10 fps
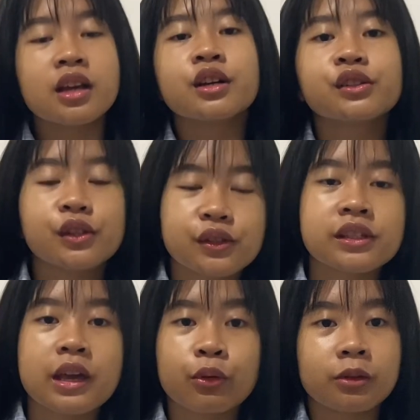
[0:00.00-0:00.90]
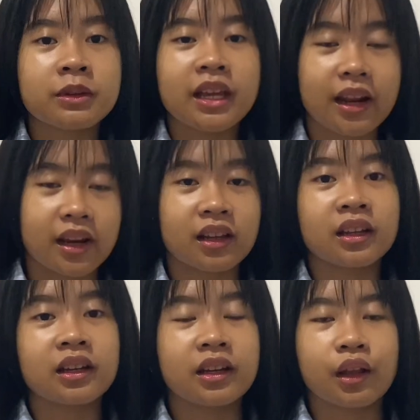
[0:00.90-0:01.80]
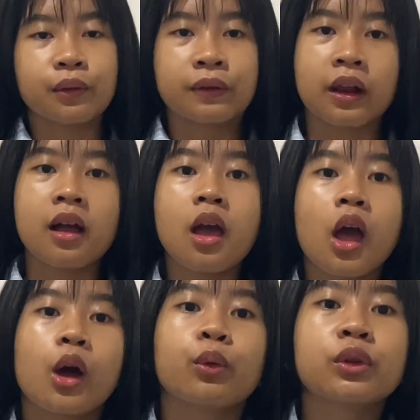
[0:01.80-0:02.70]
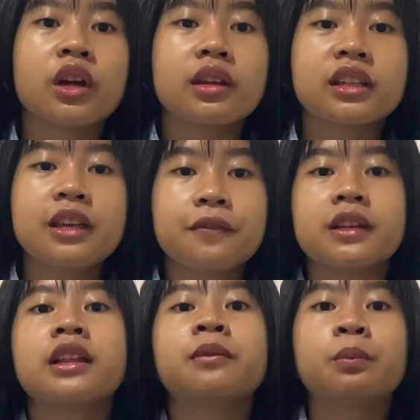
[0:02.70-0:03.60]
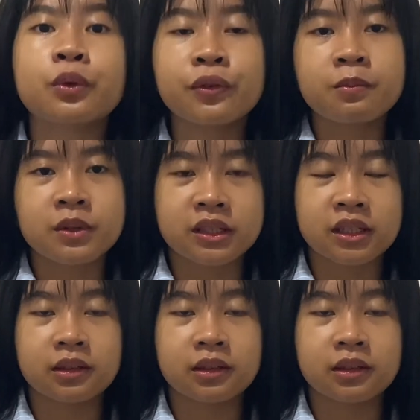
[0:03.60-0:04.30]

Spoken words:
So today with me, Rara, Nadira, Elvira, we're gonna give an improvement